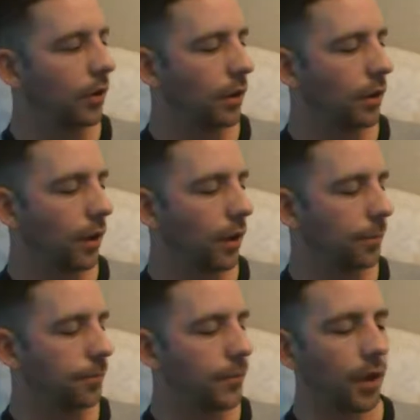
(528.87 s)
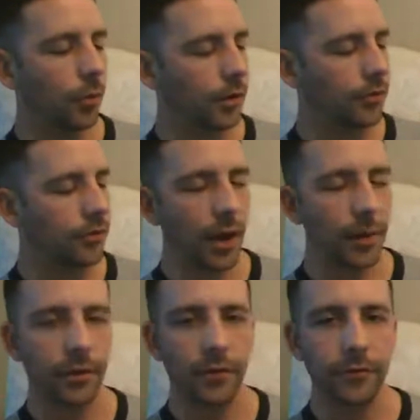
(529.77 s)
And we're going to
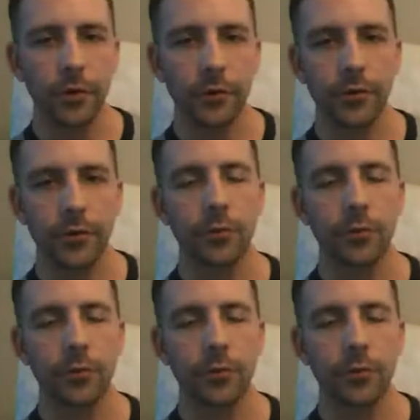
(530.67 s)
tabulate votes and we'll